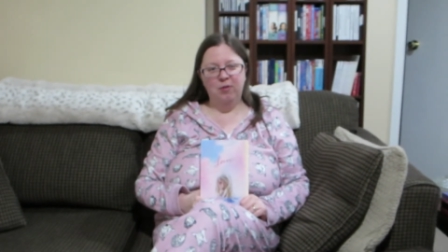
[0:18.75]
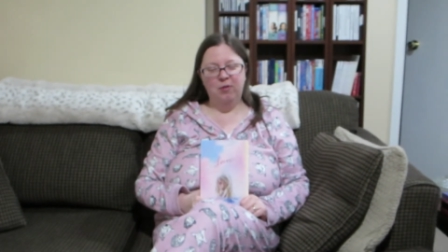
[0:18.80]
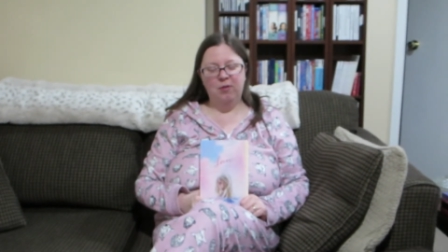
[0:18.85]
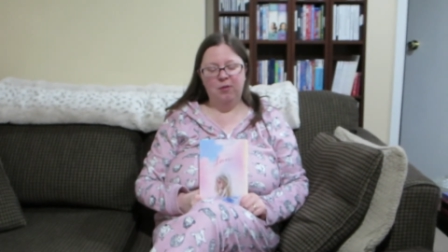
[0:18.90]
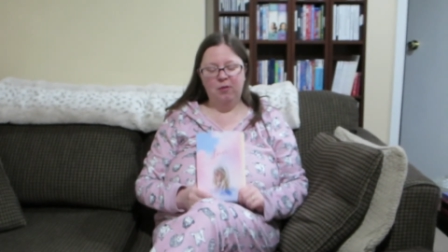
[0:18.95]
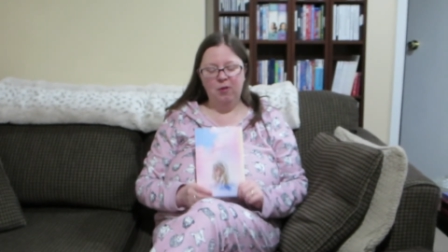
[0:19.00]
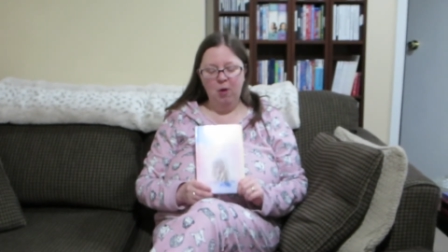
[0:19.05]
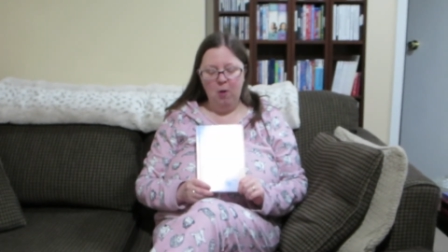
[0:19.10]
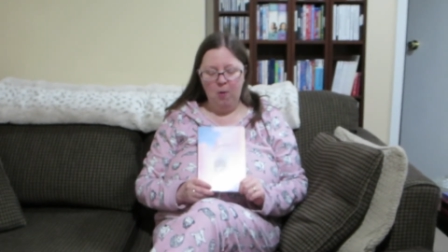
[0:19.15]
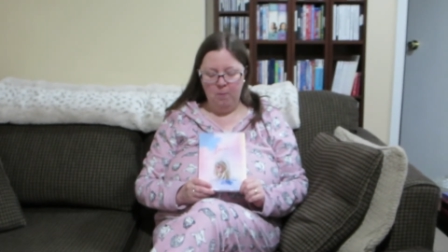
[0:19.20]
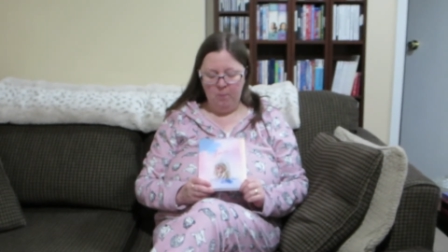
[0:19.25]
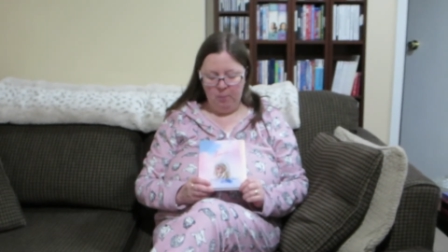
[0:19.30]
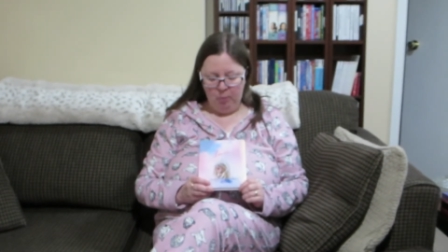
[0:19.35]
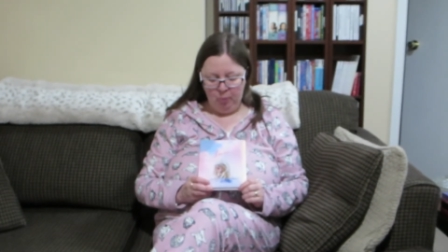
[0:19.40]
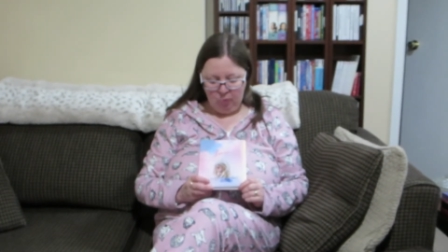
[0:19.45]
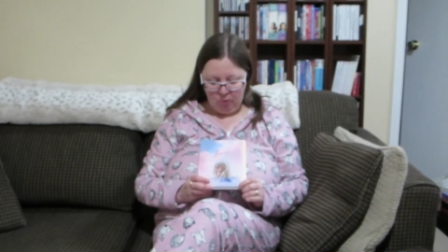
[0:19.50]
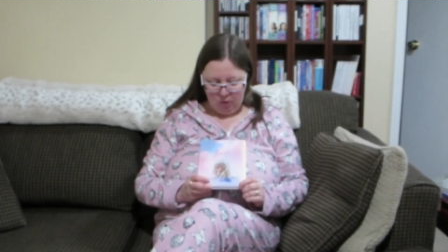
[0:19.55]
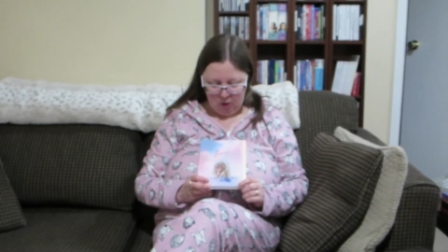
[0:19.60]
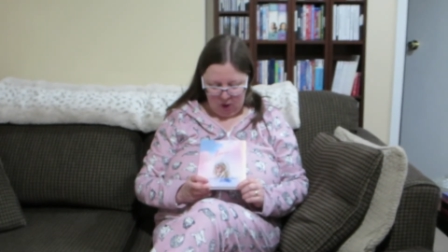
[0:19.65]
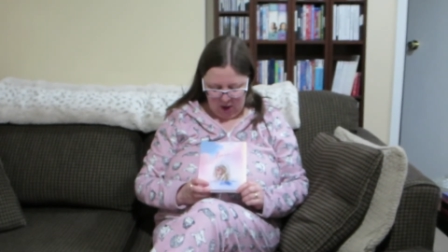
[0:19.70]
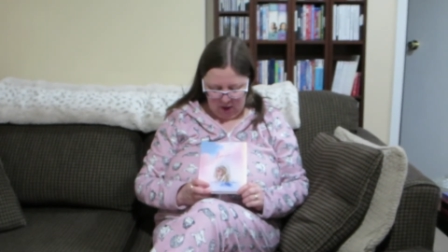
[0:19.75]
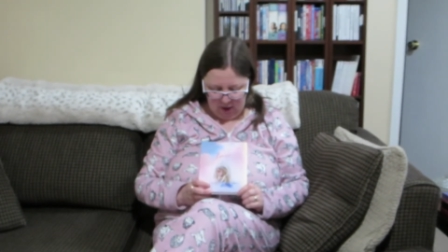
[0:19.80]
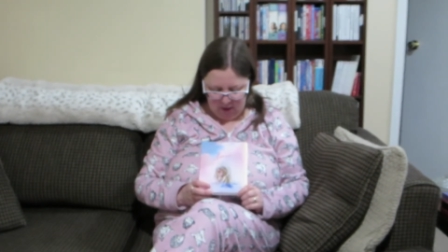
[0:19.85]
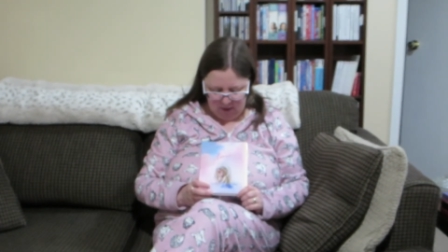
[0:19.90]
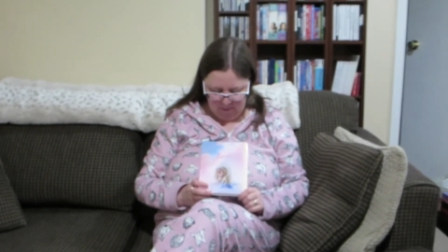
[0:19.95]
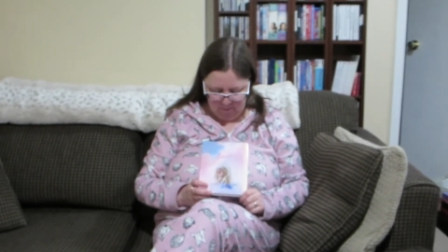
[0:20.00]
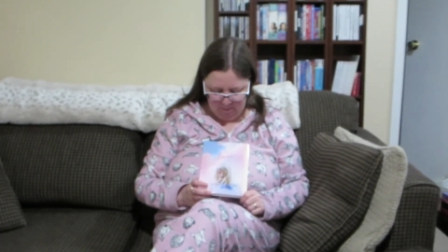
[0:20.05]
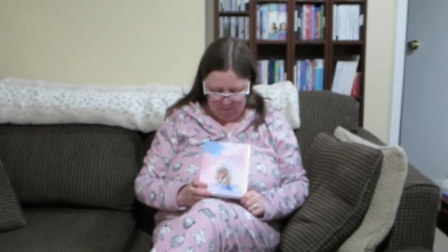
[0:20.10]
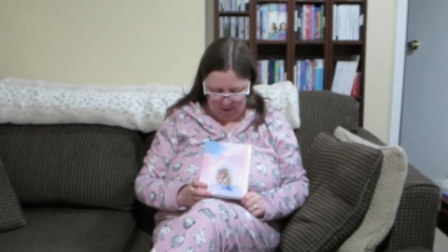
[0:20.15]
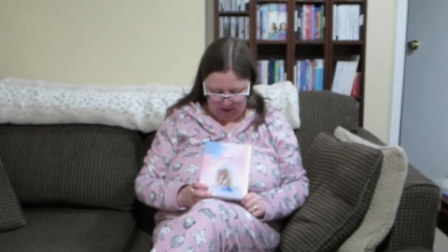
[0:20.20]
So I
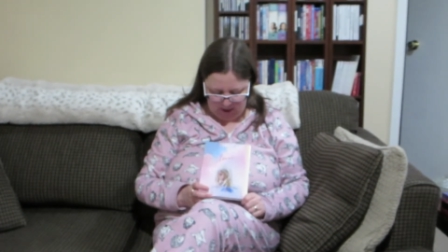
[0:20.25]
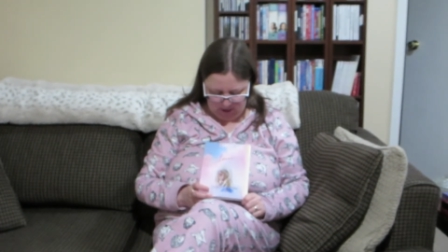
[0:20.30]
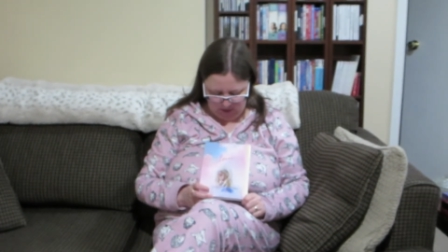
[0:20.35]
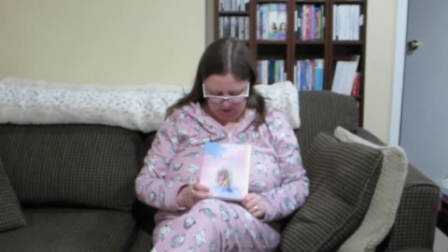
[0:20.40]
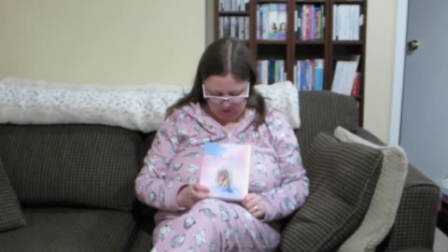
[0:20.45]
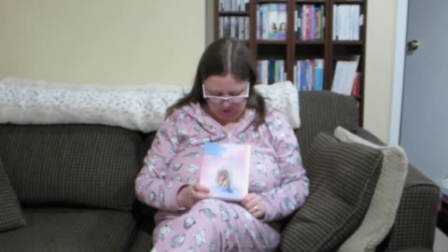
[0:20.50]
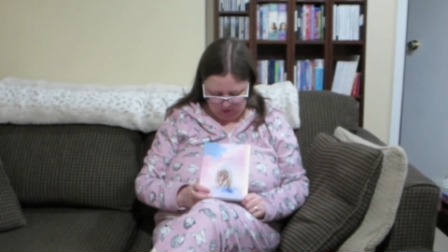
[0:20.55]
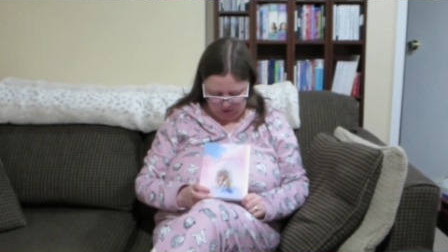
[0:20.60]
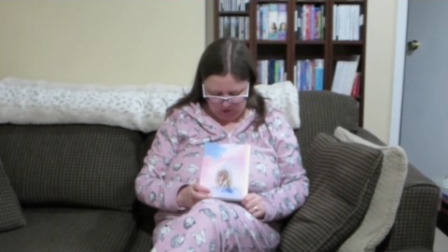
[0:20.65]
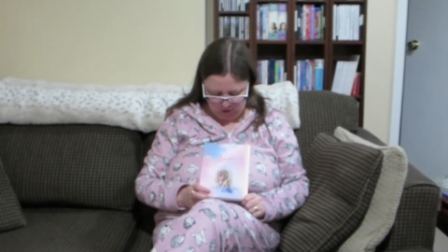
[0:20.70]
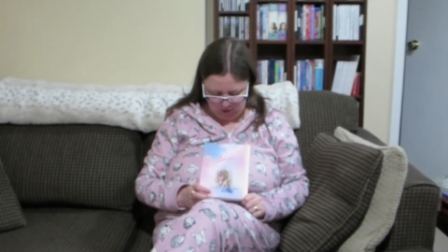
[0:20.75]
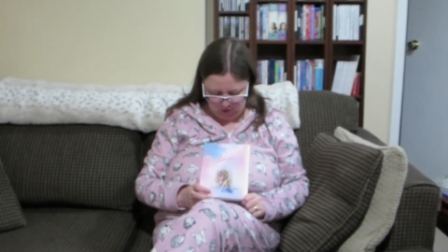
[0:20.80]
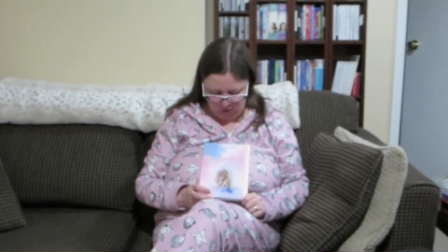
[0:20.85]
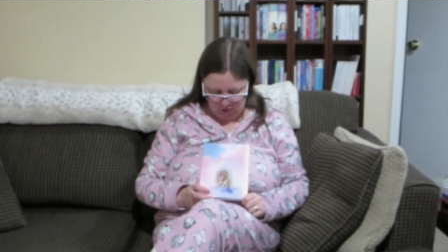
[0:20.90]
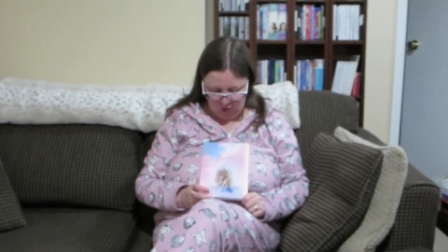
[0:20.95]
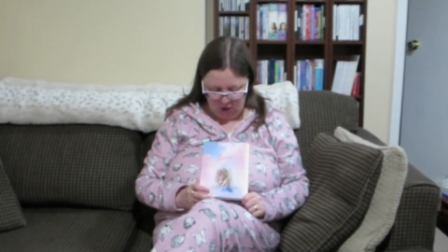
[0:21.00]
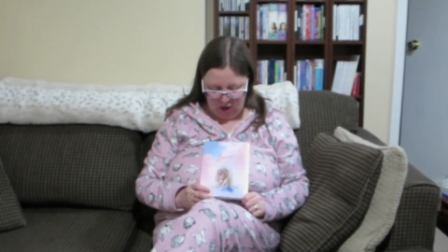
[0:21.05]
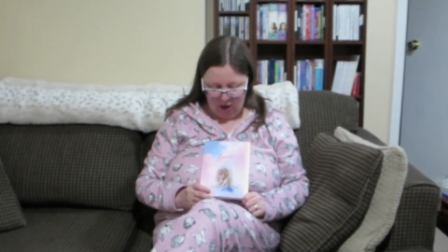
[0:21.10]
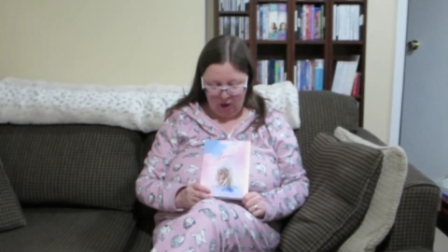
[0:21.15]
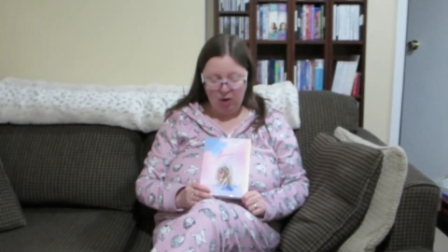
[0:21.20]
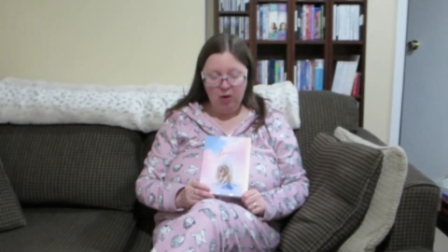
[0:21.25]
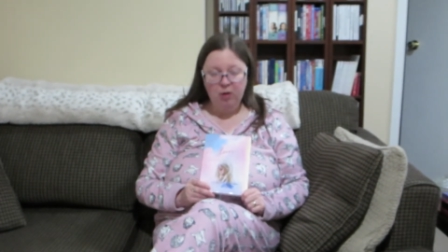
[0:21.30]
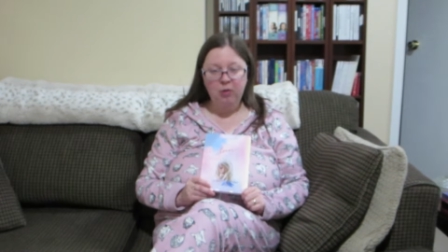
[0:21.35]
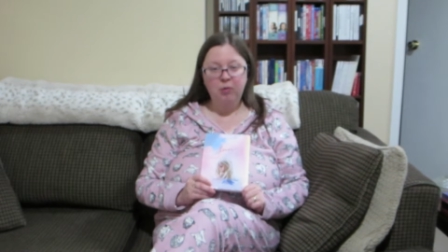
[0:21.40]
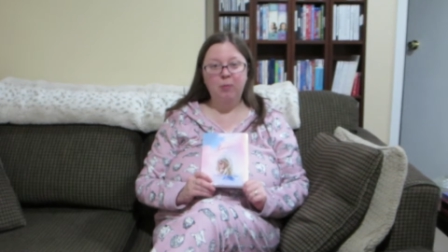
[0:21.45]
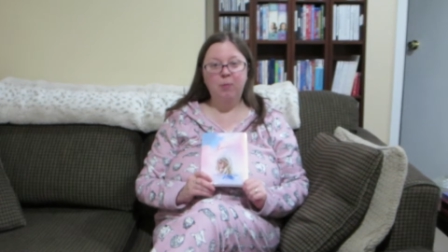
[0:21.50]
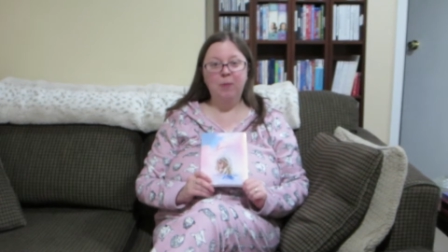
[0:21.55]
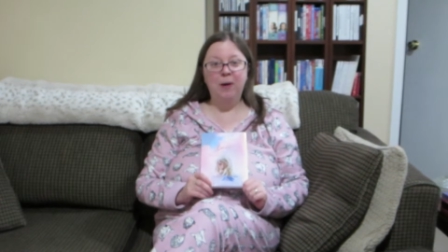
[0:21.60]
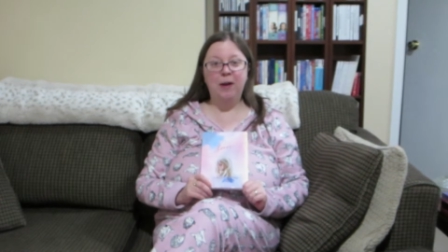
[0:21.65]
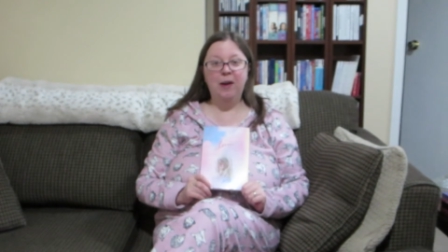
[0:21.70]
am back to
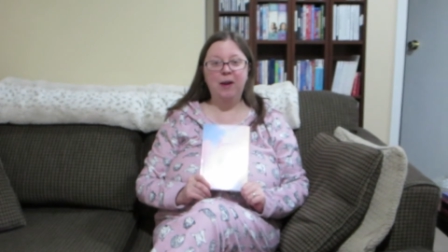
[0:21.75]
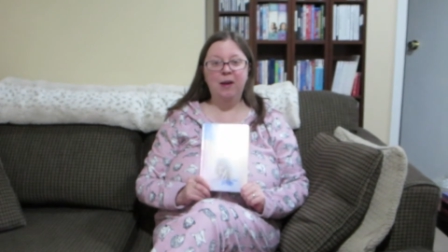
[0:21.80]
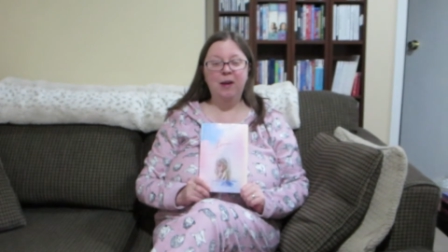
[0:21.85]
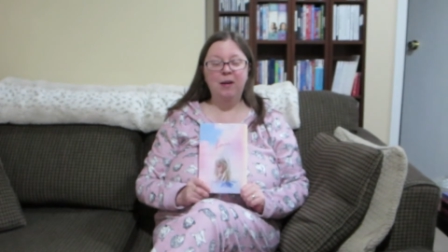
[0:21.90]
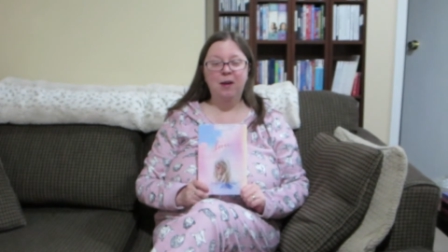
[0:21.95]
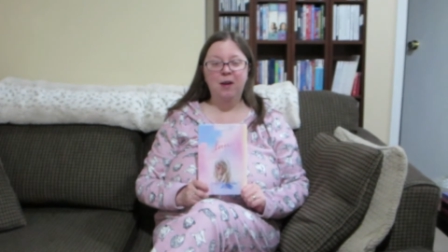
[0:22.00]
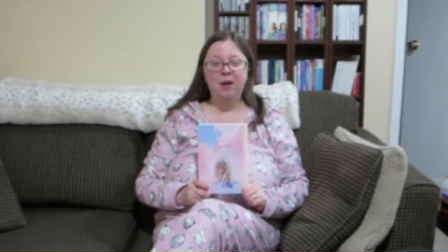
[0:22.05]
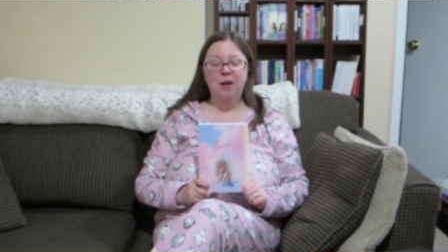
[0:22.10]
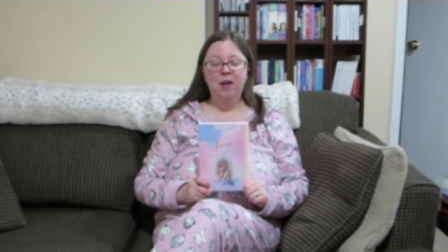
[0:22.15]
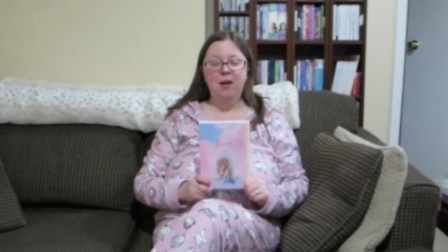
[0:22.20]
read